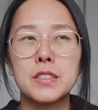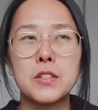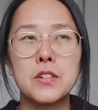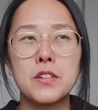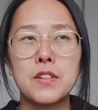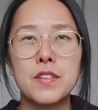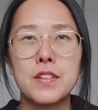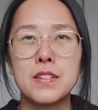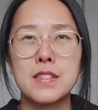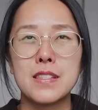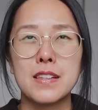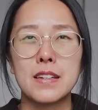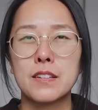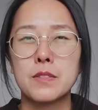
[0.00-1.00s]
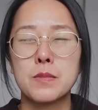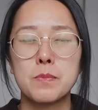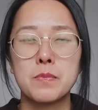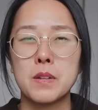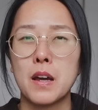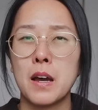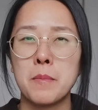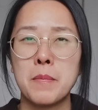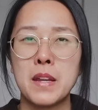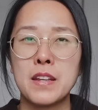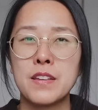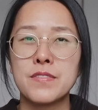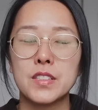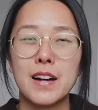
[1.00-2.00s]
know if there's
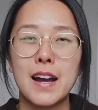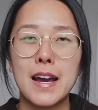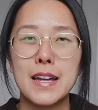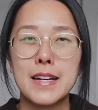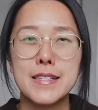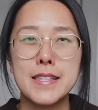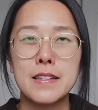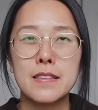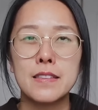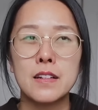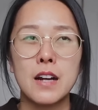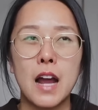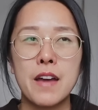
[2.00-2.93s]
many varieties out there.